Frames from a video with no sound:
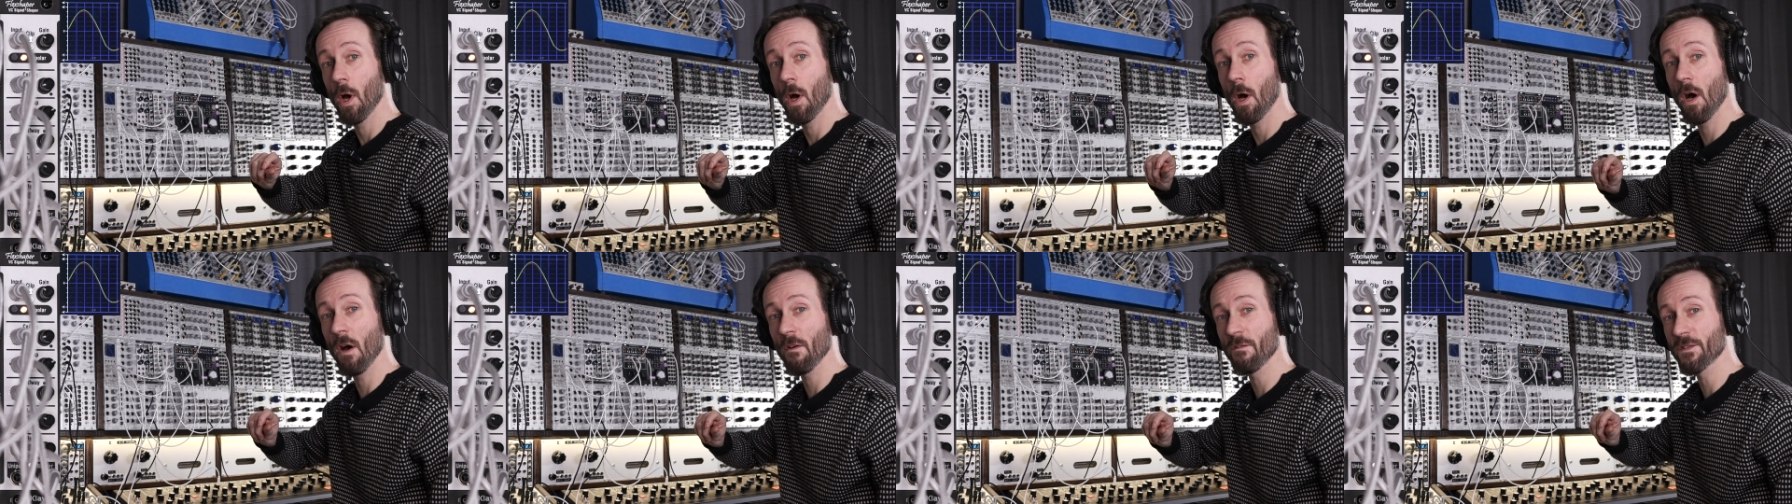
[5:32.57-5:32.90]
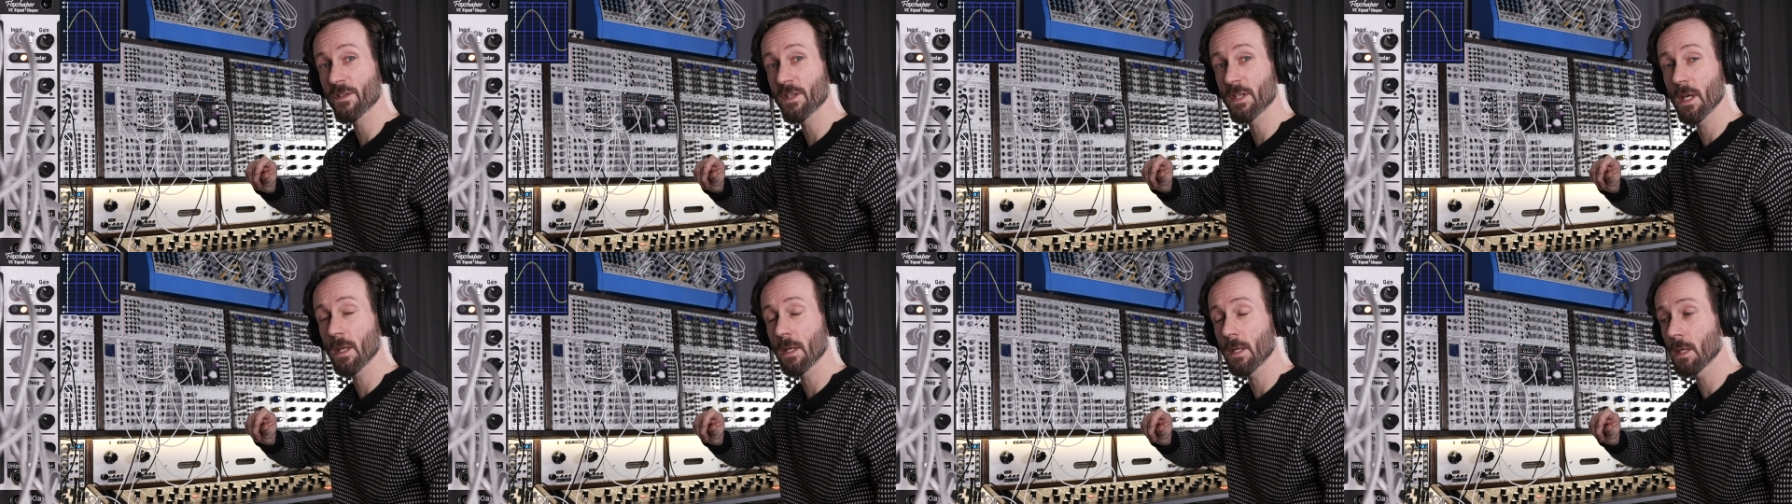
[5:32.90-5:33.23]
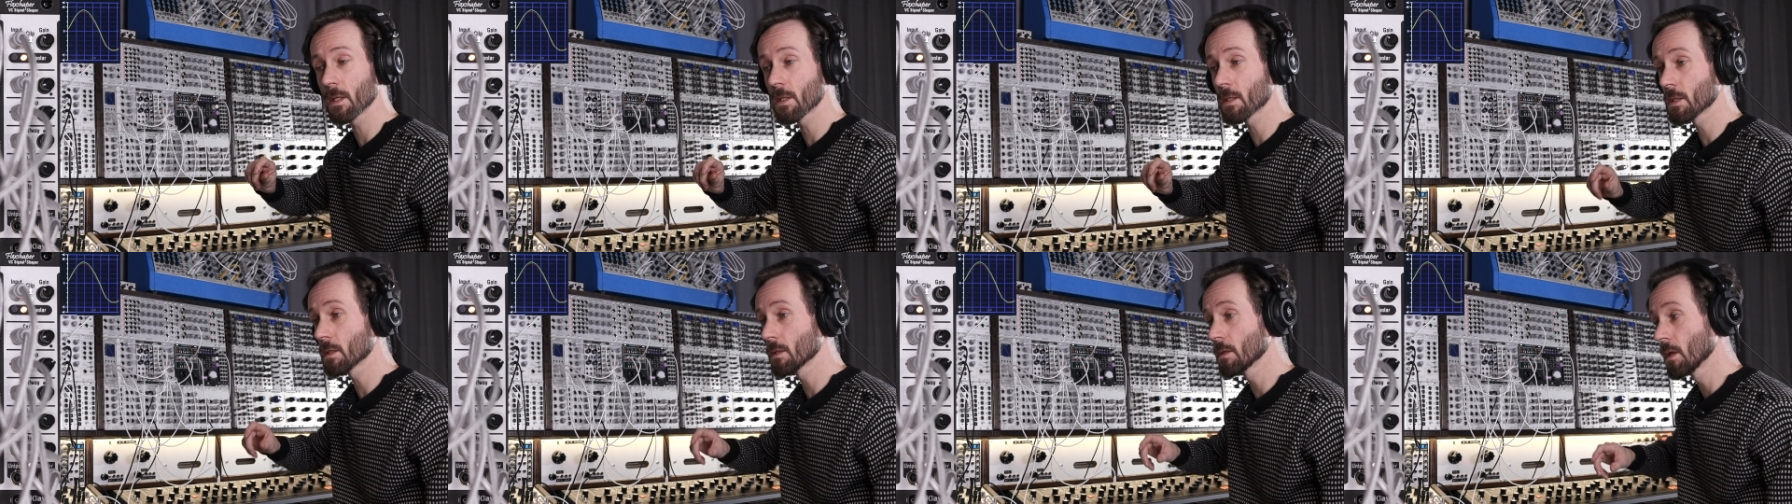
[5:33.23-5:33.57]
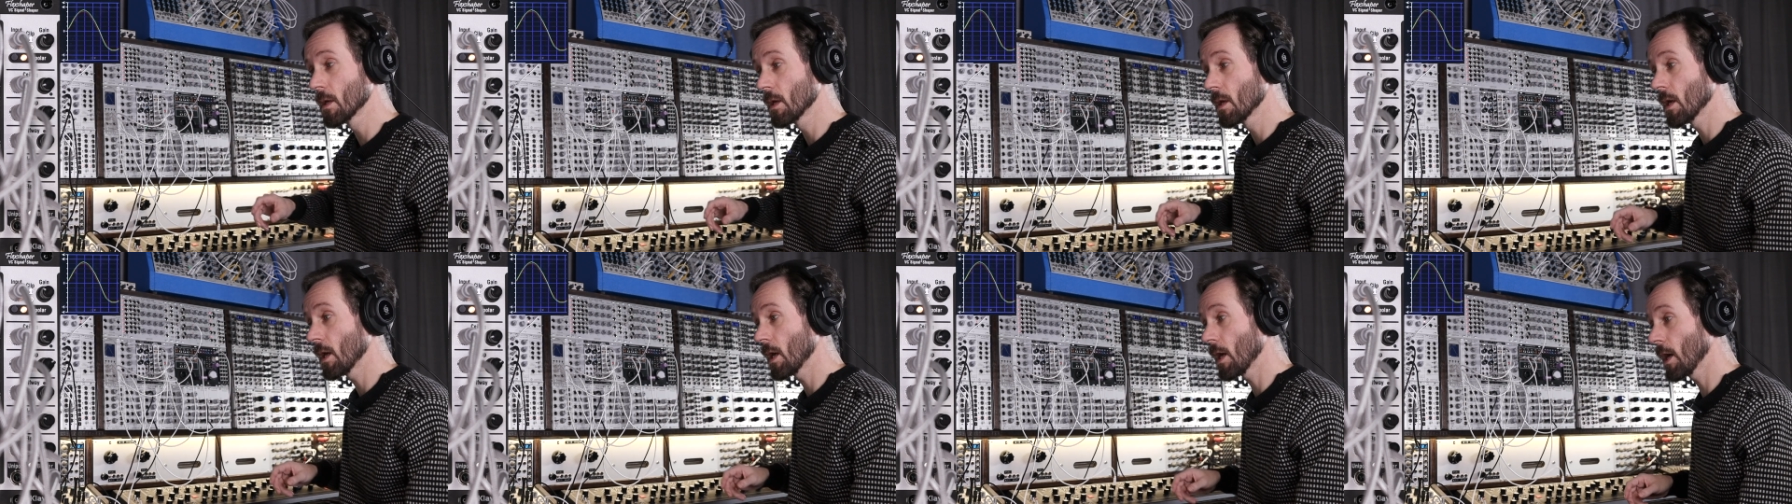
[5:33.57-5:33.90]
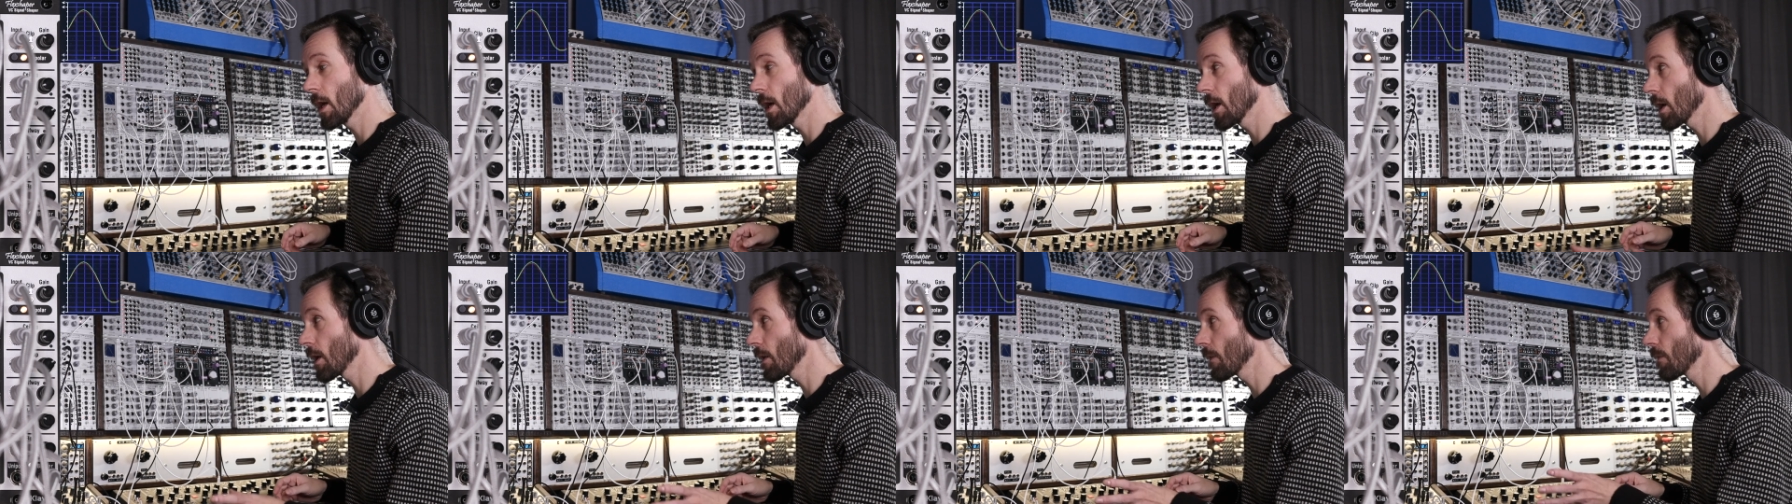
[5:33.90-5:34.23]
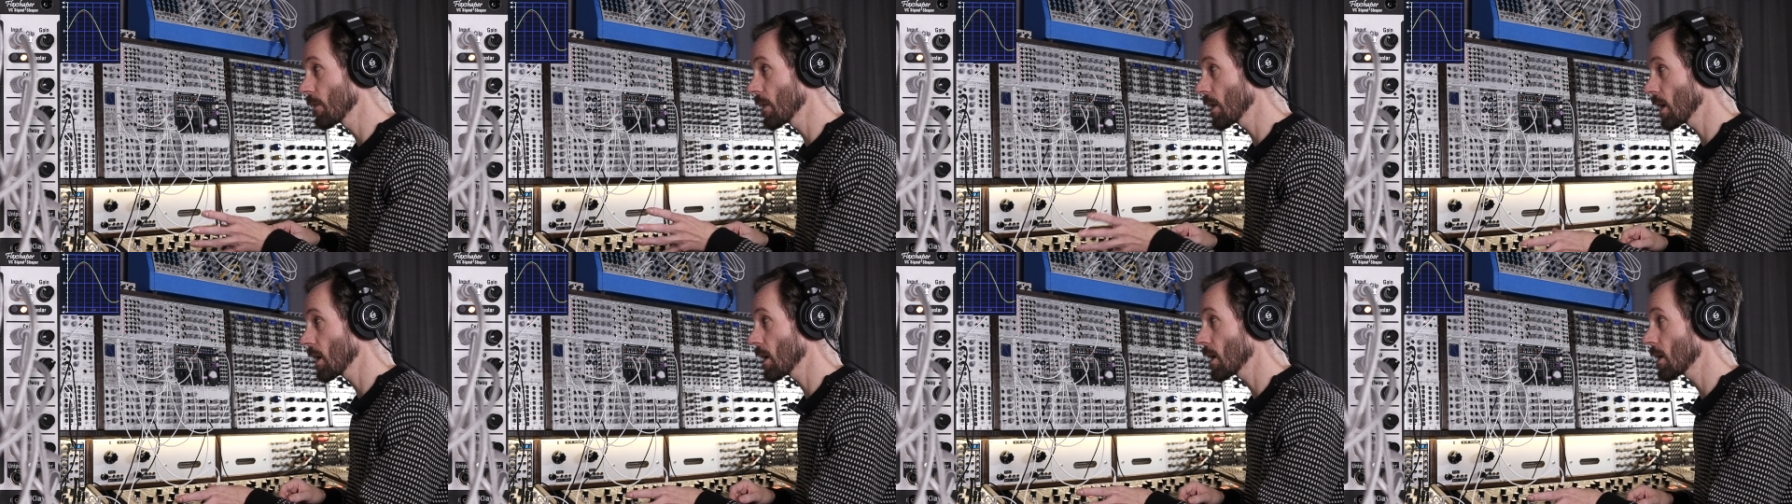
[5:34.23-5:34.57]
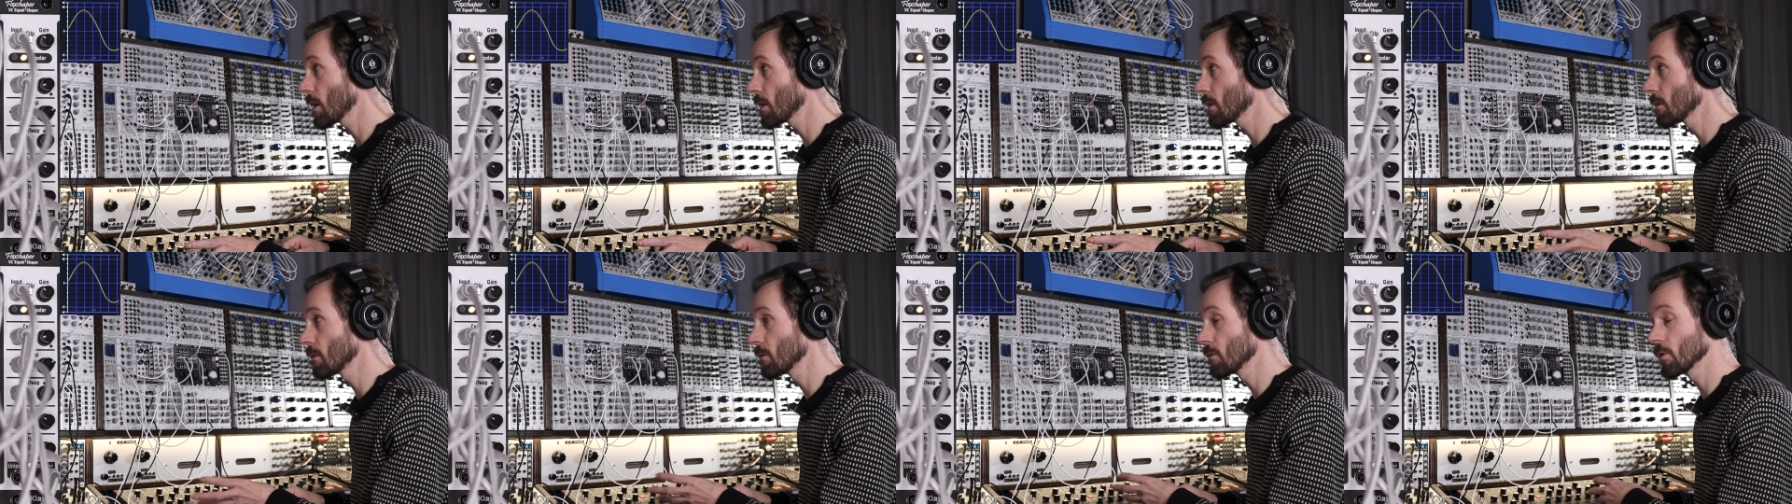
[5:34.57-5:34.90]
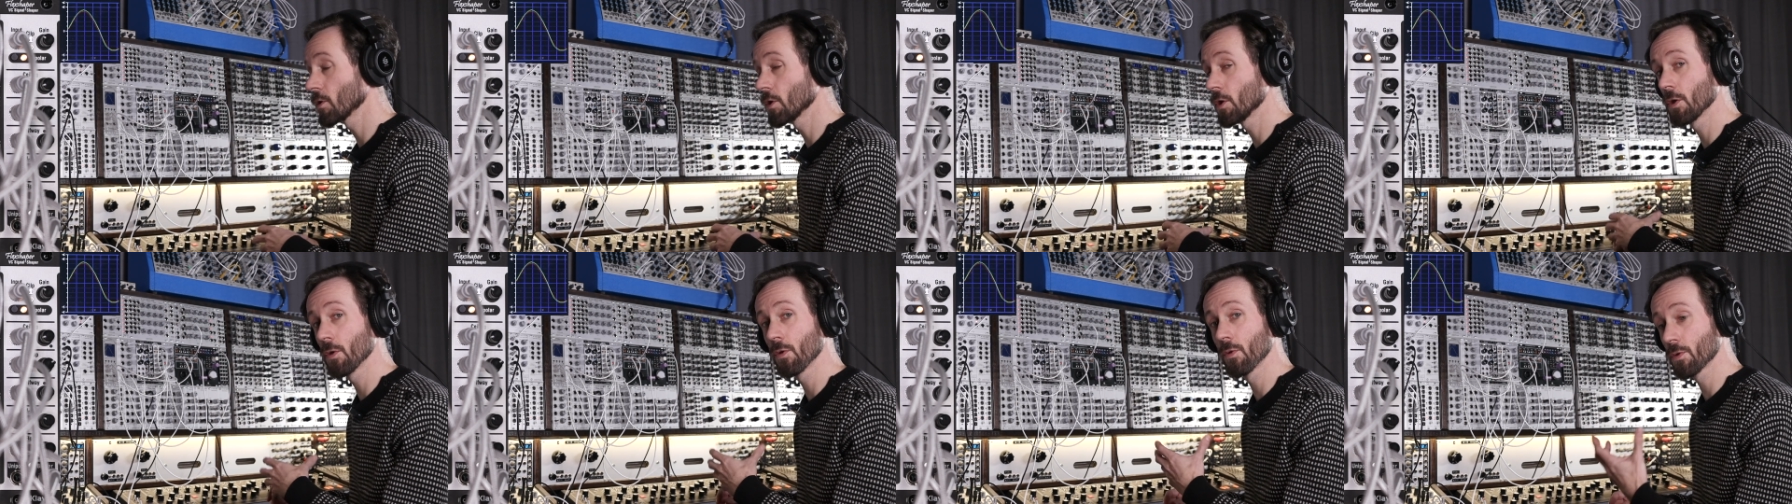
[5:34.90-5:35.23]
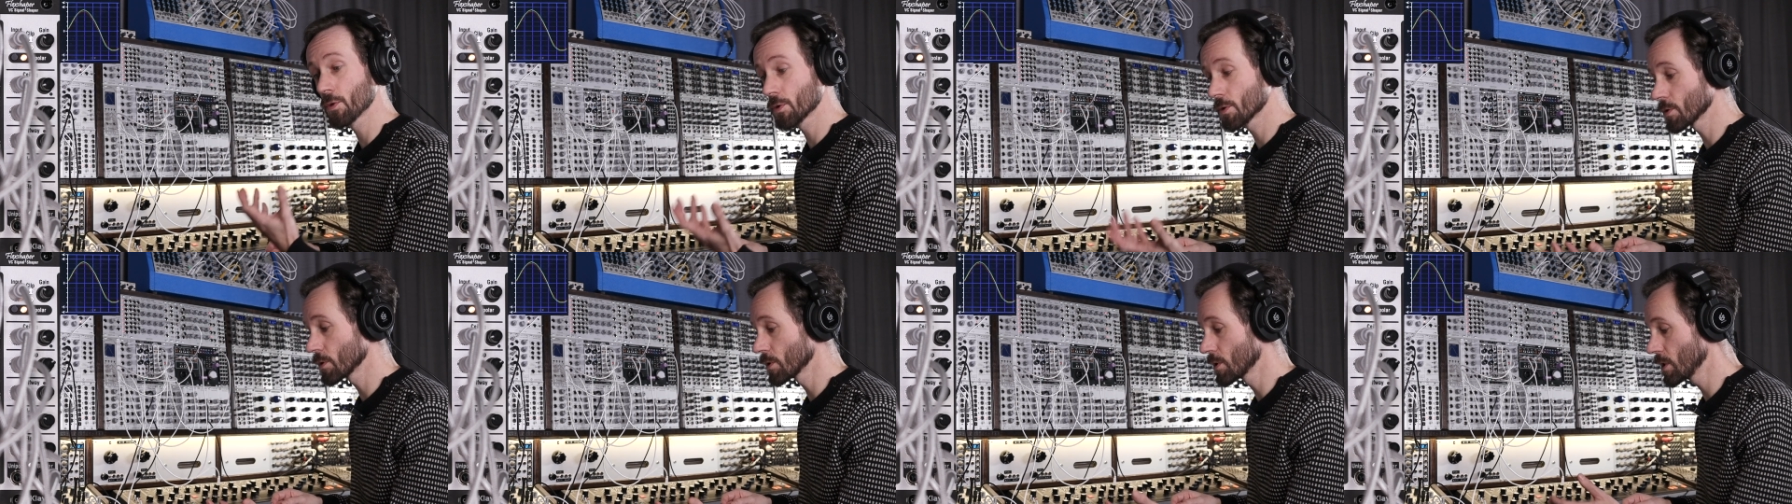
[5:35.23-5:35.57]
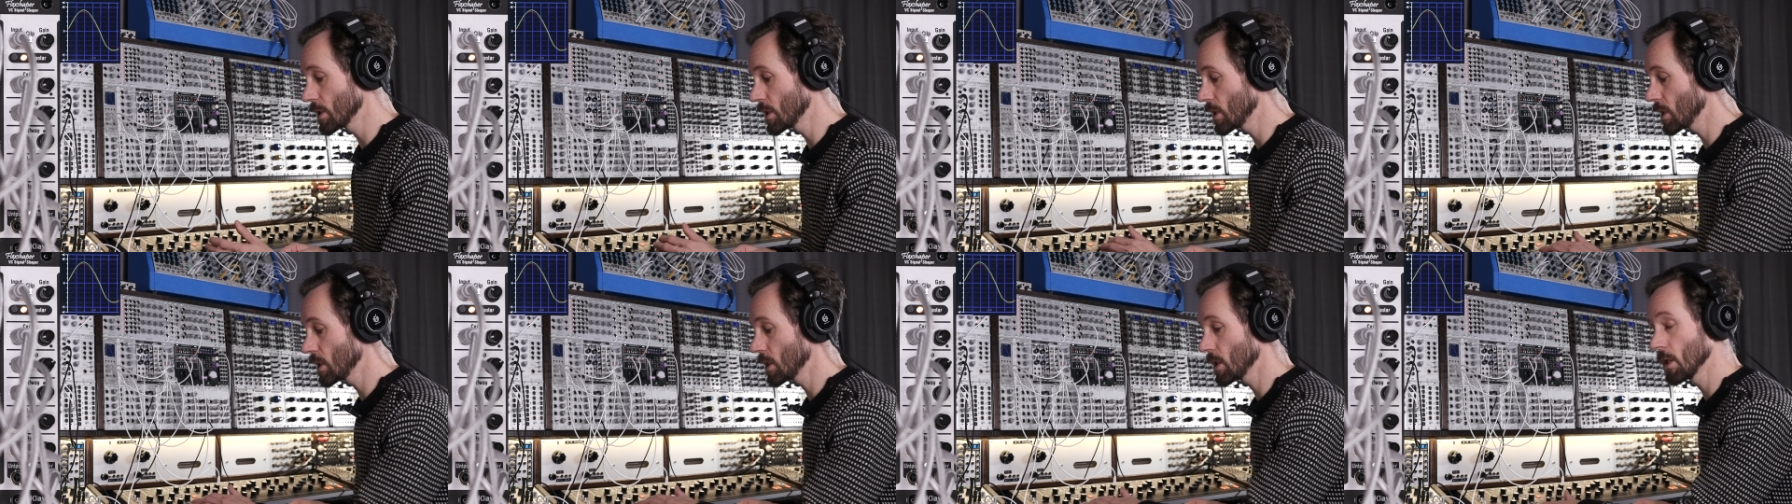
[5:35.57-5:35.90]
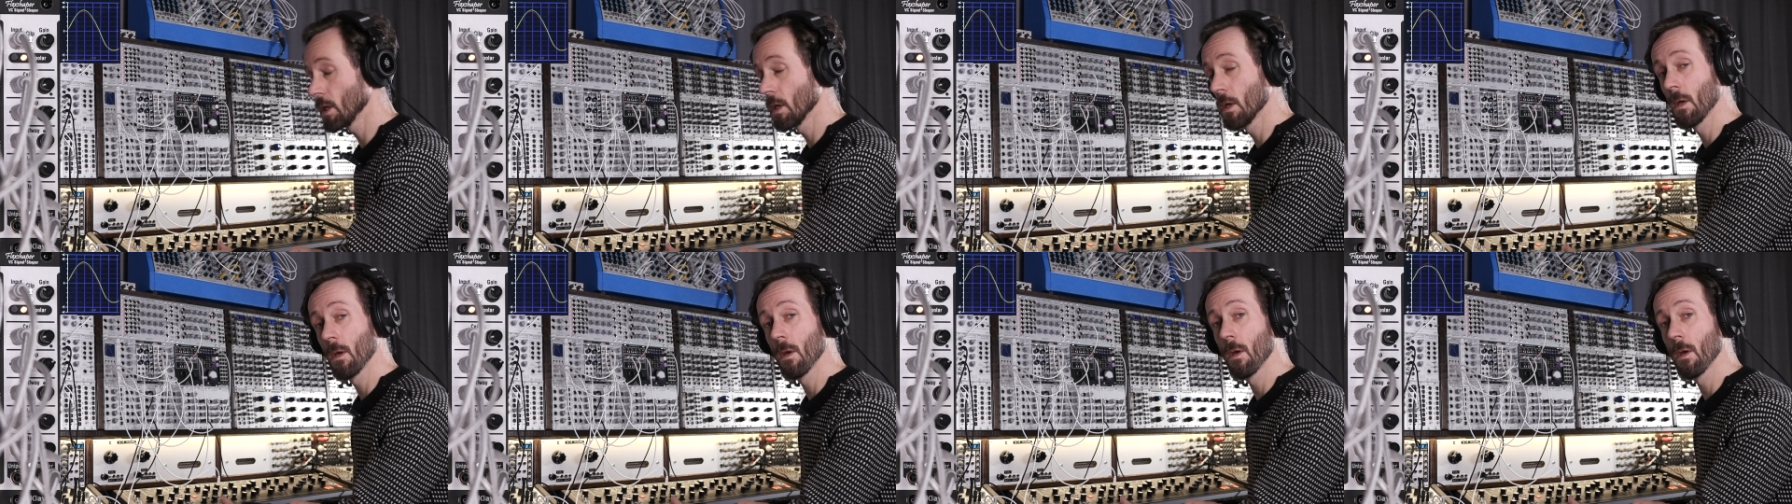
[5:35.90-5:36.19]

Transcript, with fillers: offset it and then use the